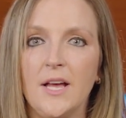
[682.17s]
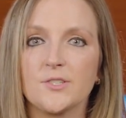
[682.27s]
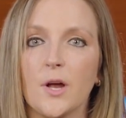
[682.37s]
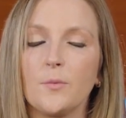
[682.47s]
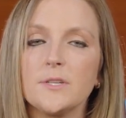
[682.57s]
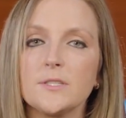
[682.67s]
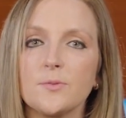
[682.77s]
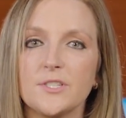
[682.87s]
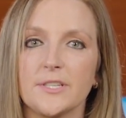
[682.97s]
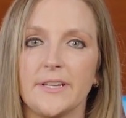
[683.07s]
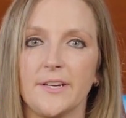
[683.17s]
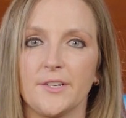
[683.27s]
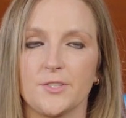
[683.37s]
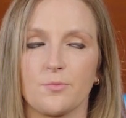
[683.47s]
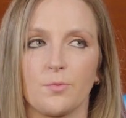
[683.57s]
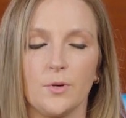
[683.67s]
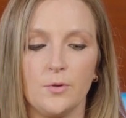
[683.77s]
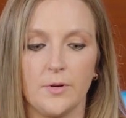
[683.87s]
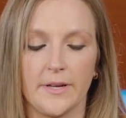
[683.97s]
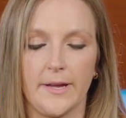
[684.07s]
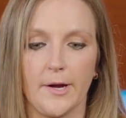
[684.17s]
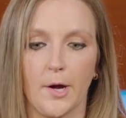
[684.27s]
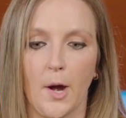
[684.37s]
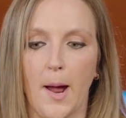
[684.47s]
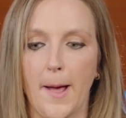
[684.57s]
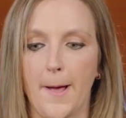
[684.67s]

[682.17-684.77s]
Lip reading: So I want to switch gears real quick here